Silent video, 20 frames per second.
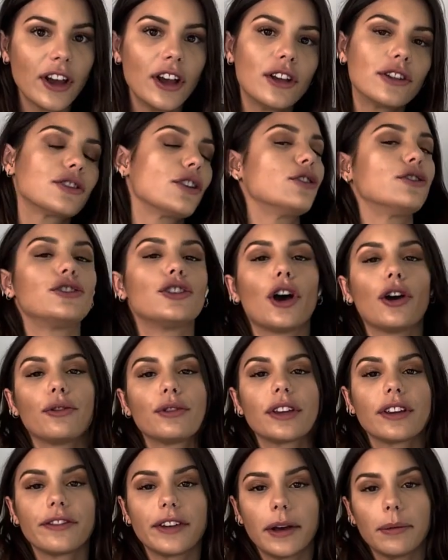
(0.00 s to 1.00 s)
So don't
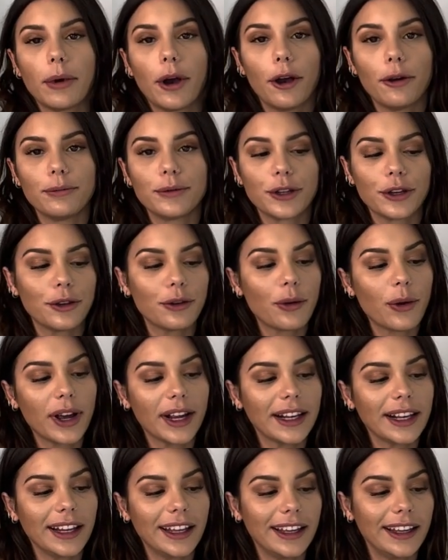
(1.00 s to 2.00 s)
give up hope too
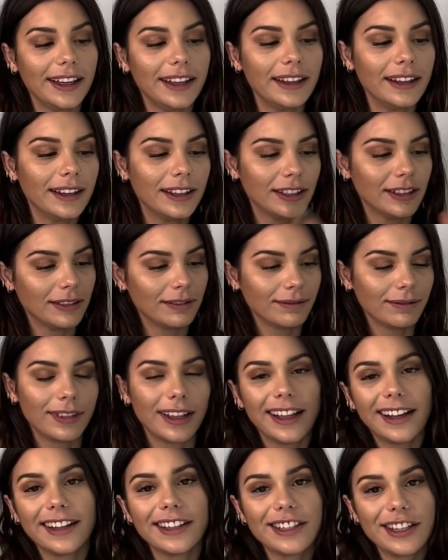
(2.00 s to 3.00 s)
quickly.
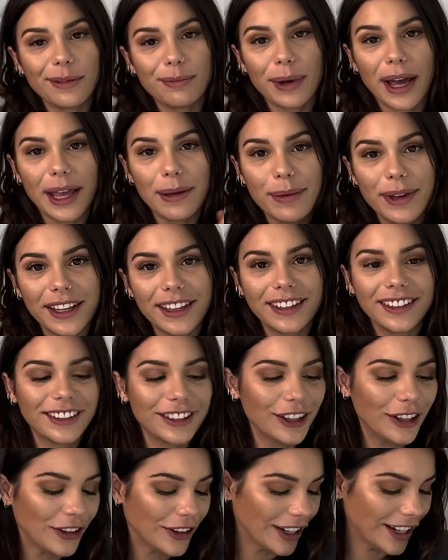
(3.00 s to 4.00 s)
It is your baby.
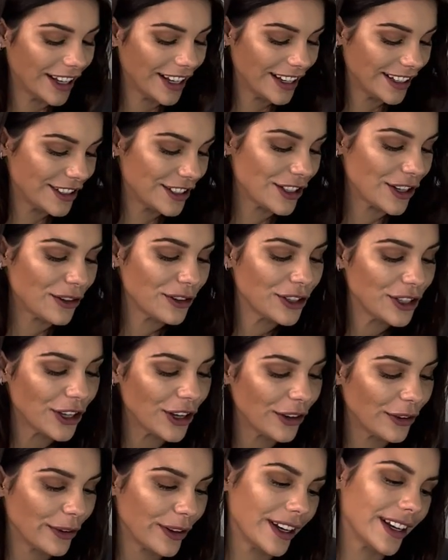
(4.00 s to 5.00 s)
Look at it, it's so
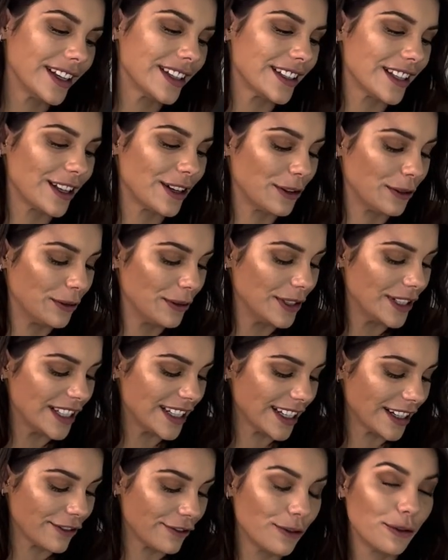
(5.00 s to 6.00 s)
cute in its little
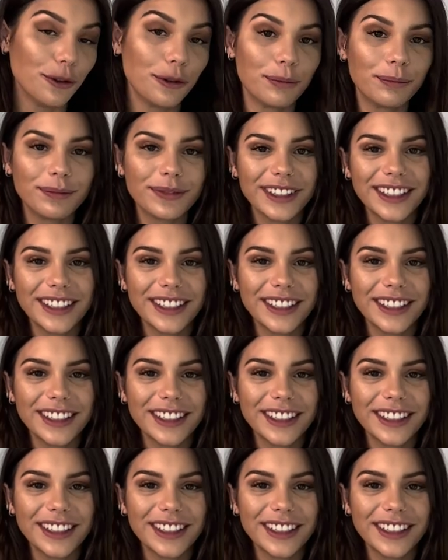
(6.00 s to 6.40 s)
stick form.